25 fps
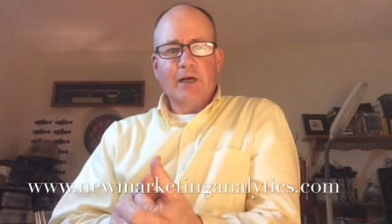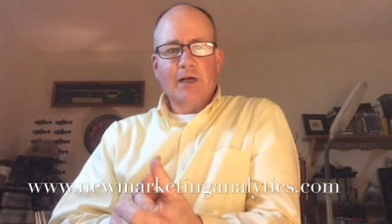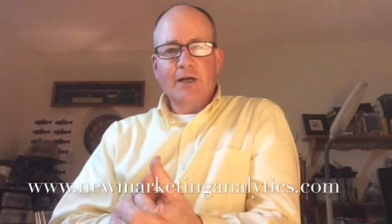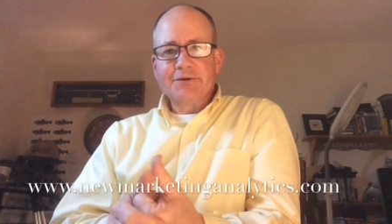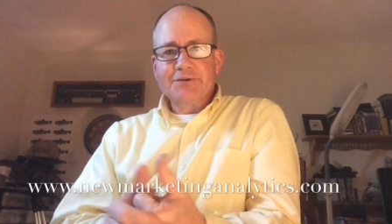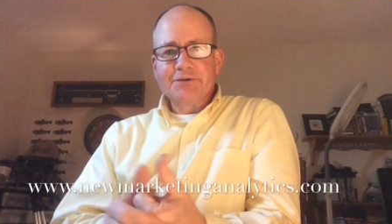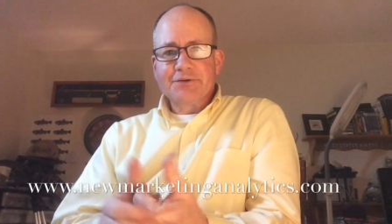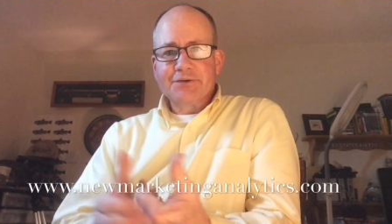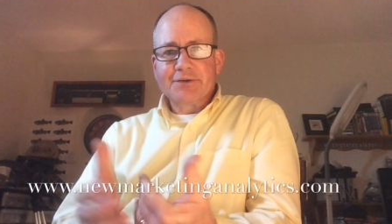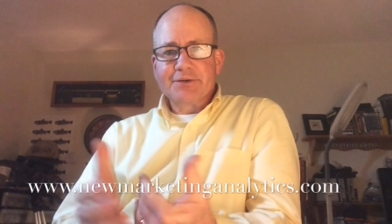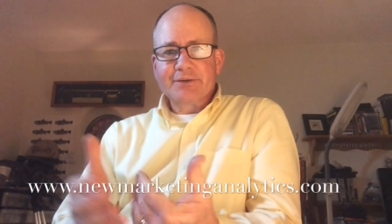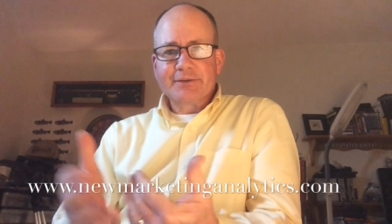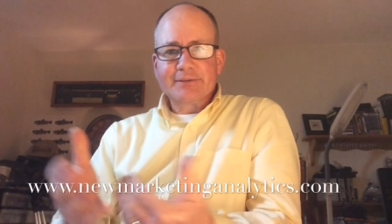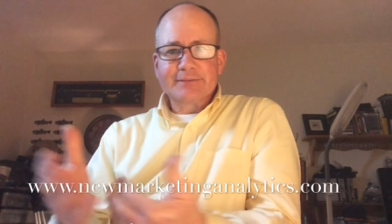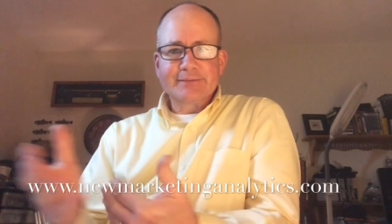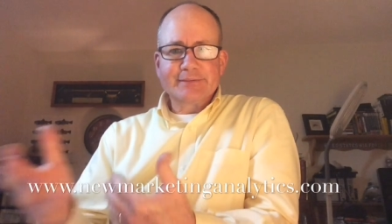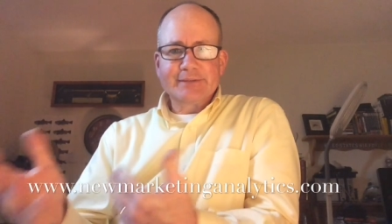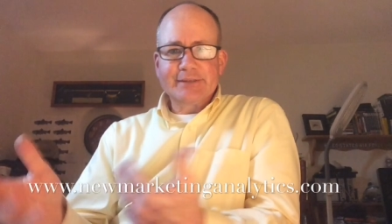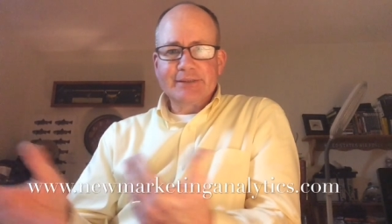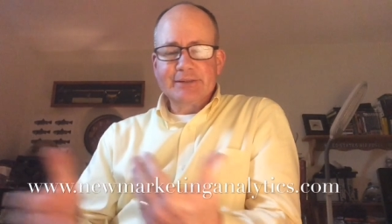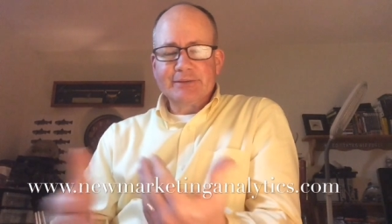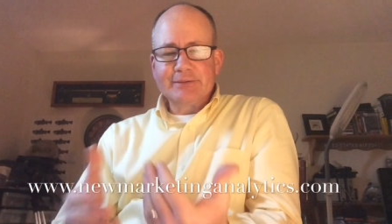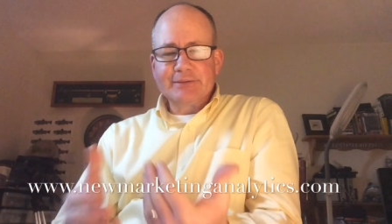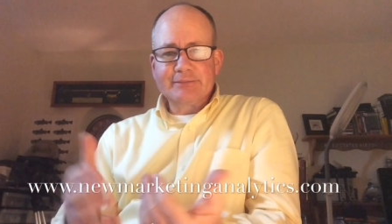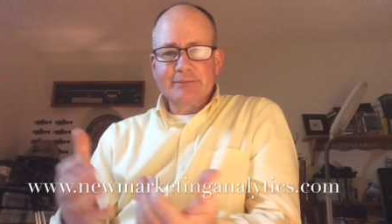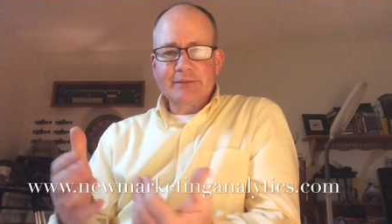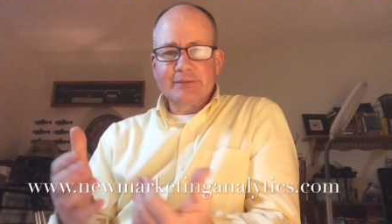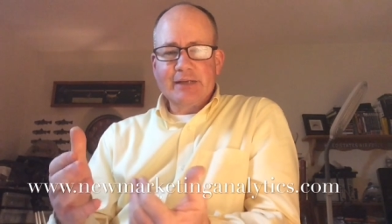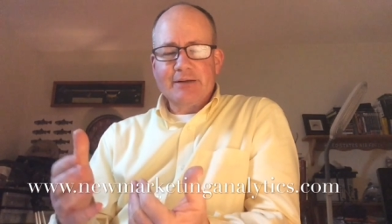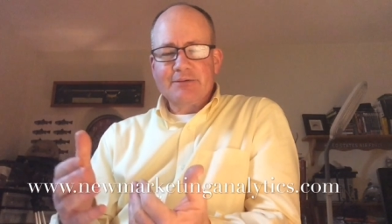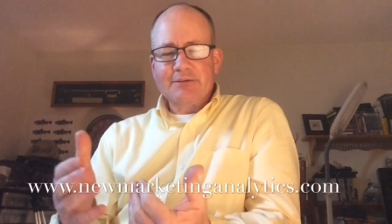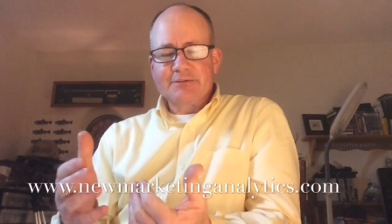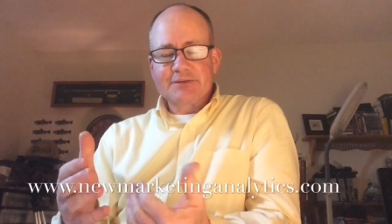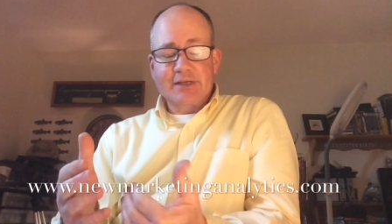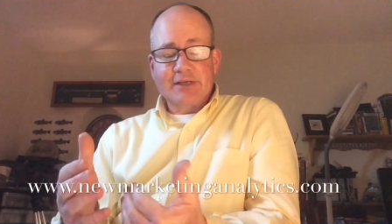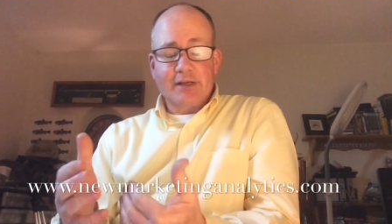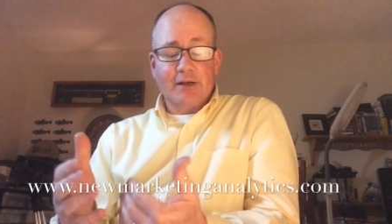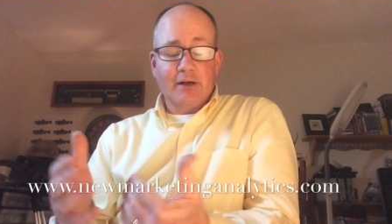under you know i
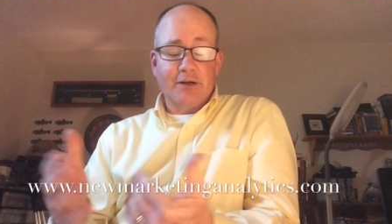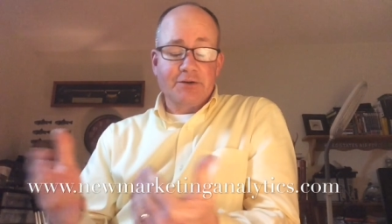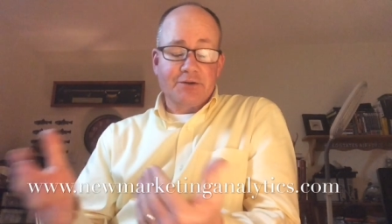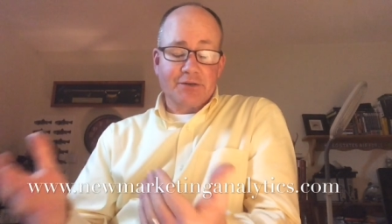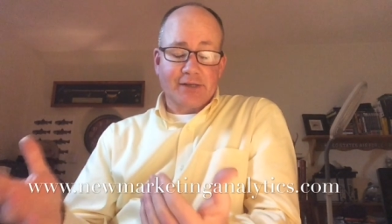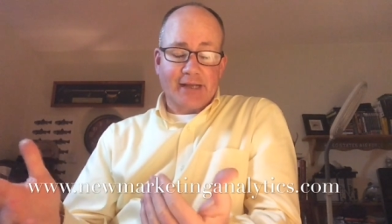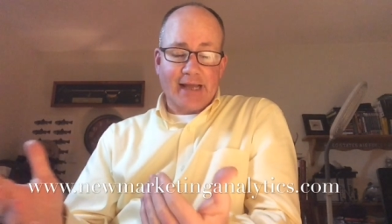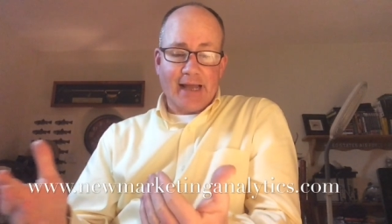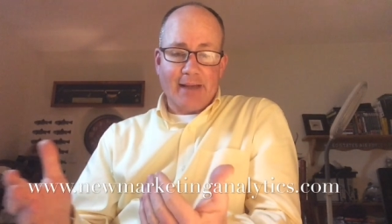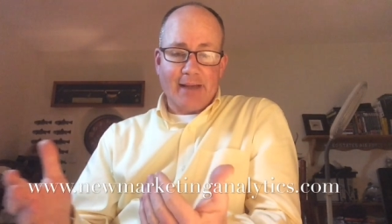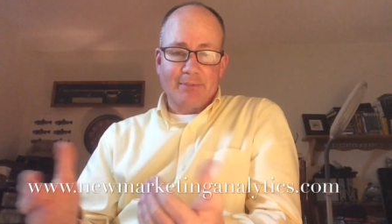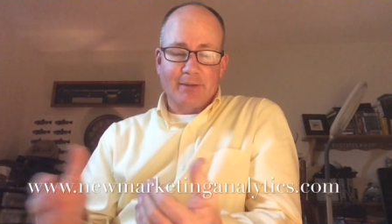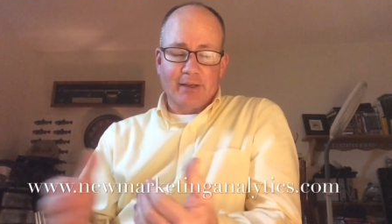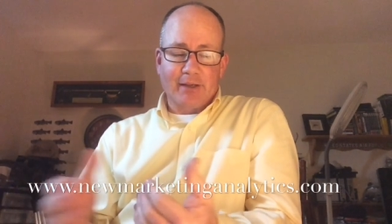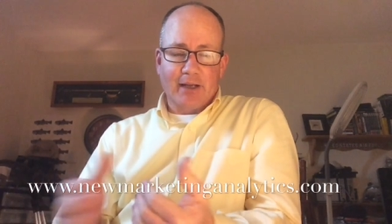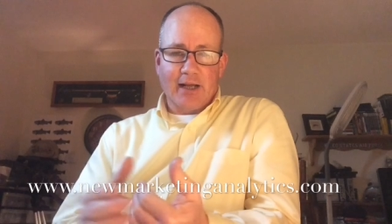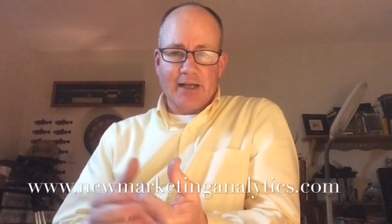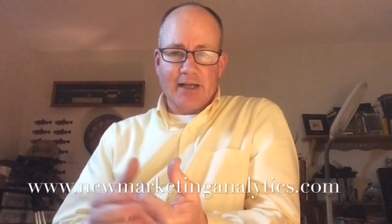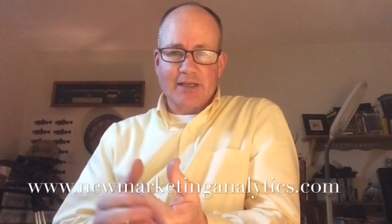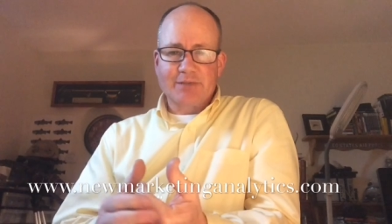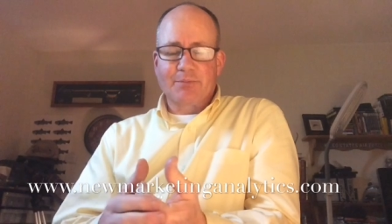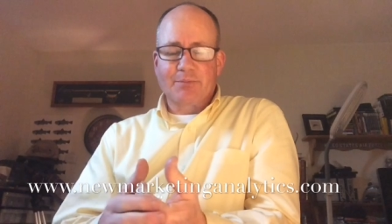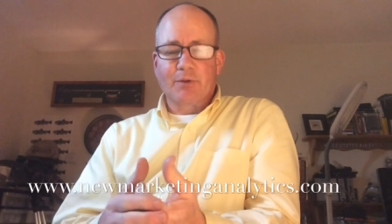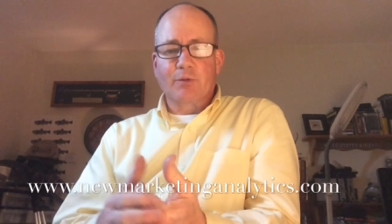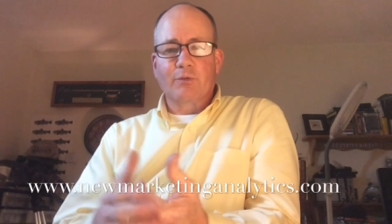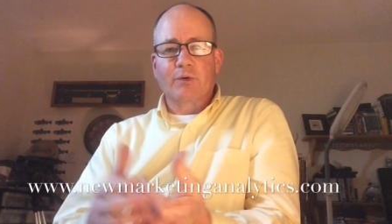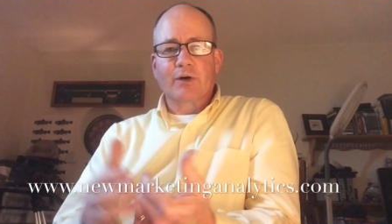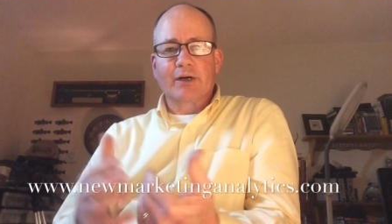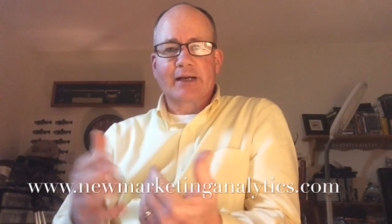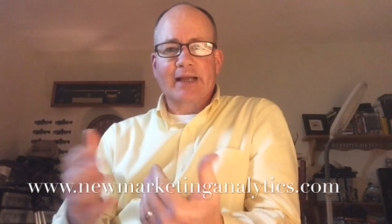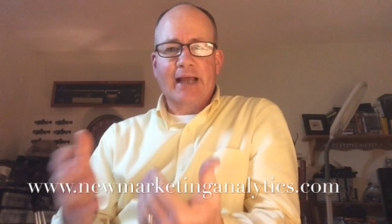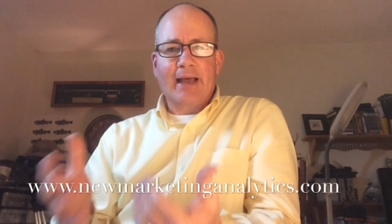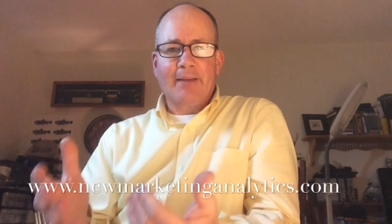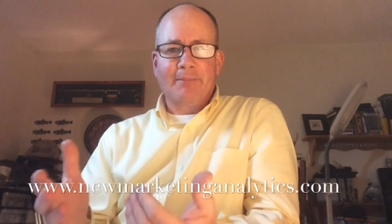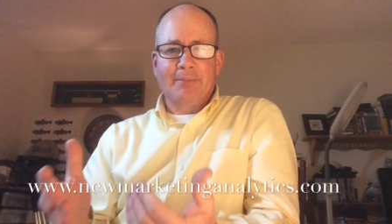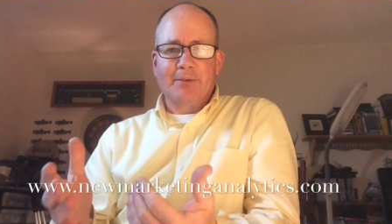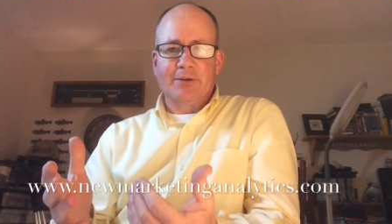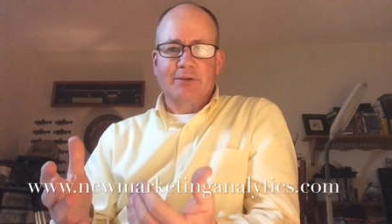don't say undercapitalized but where
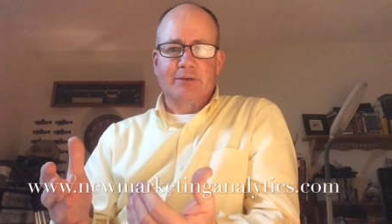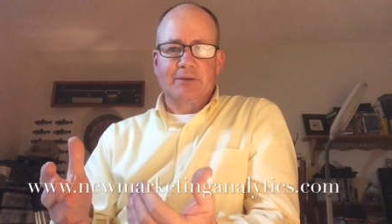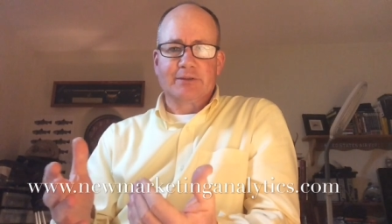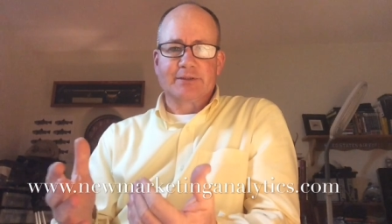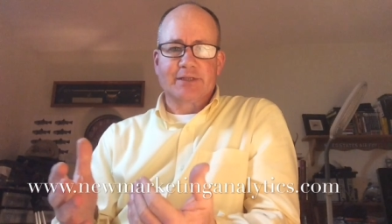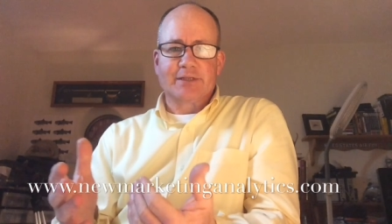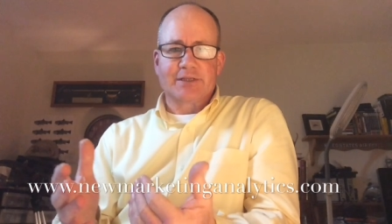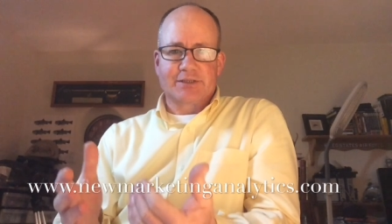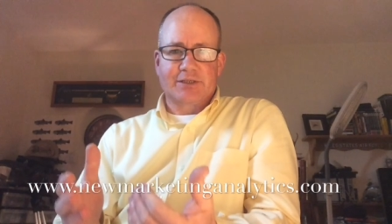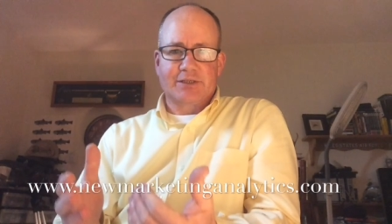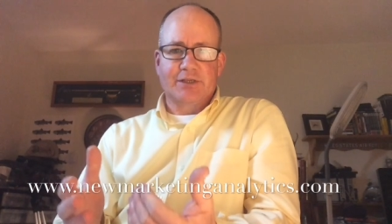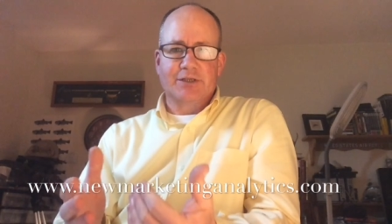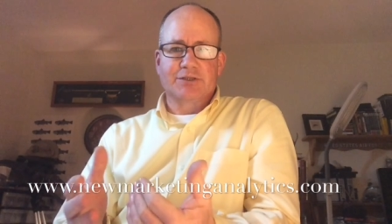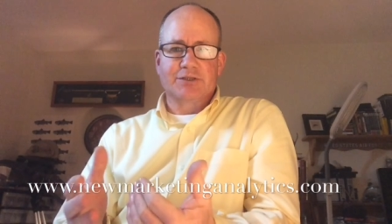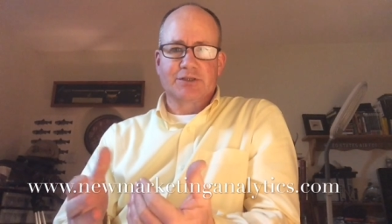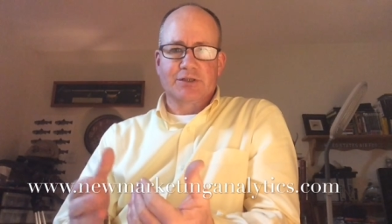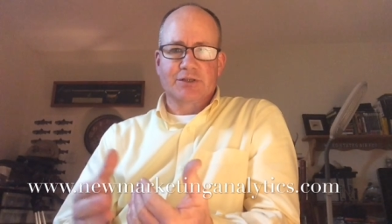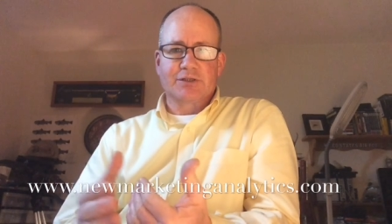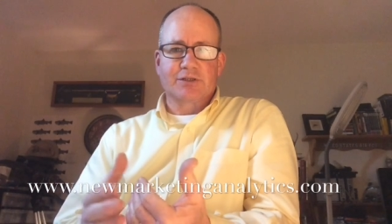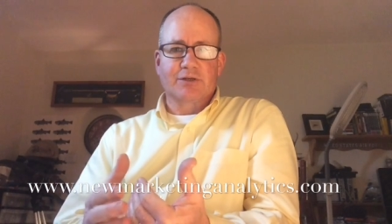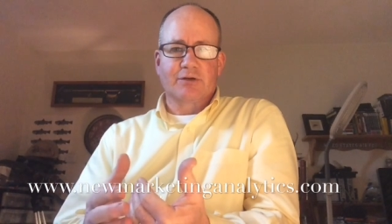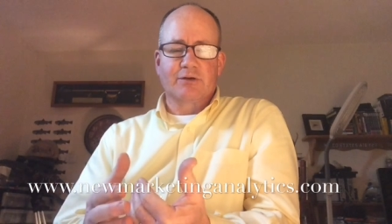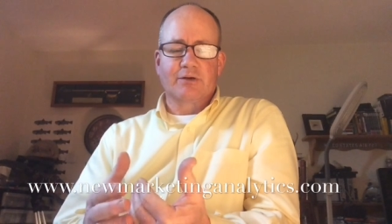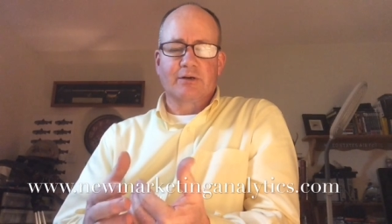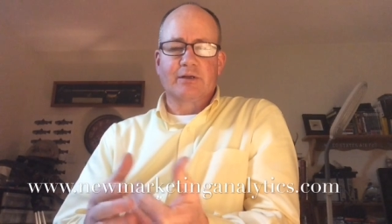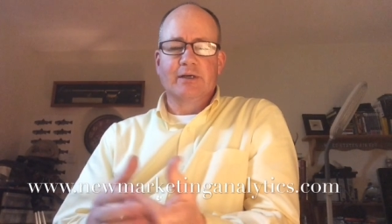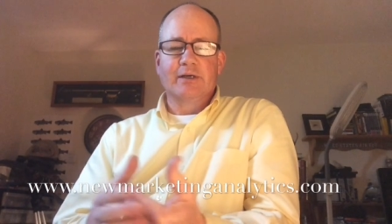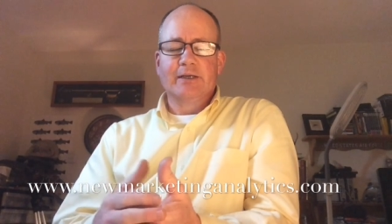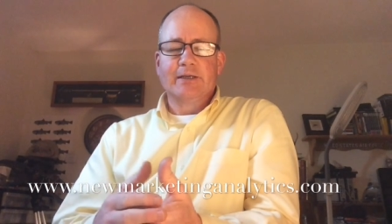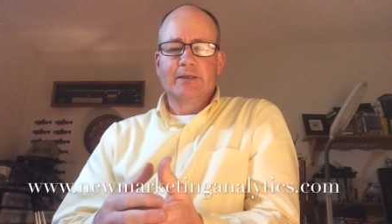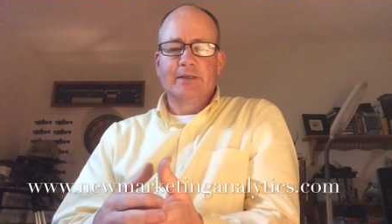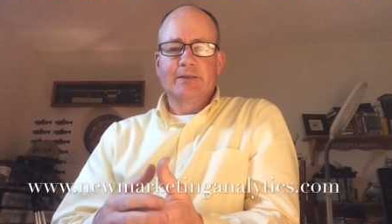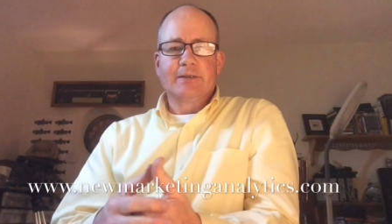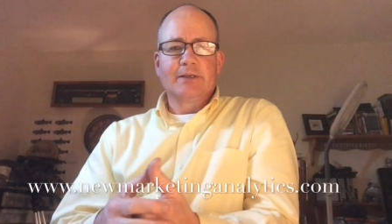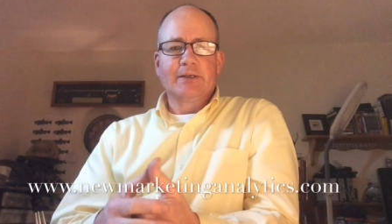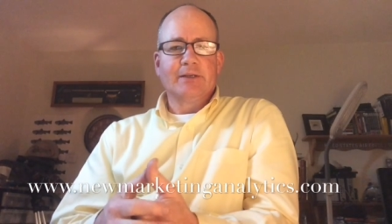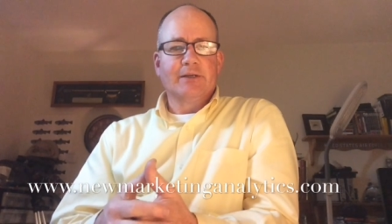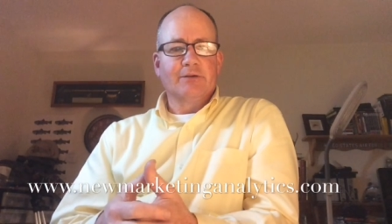capital decisions are
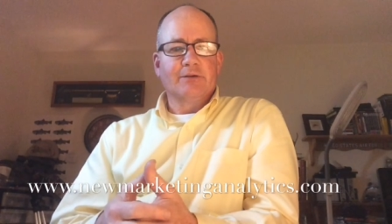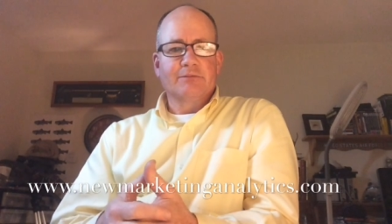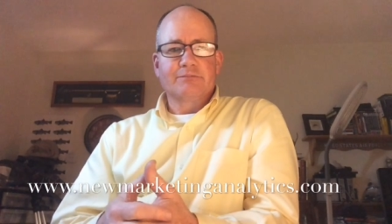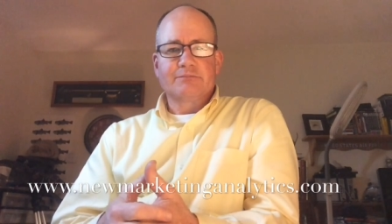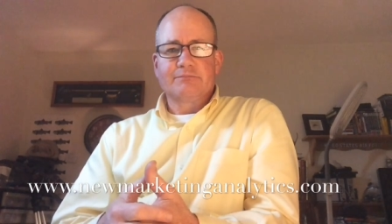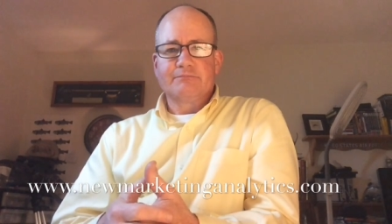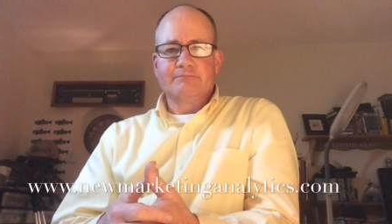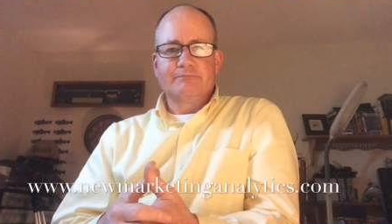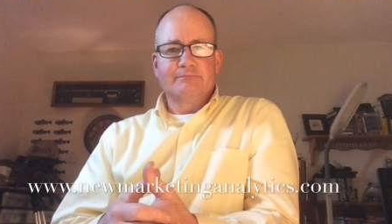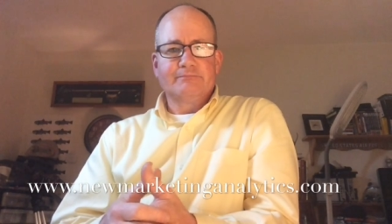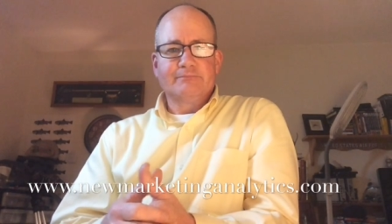you know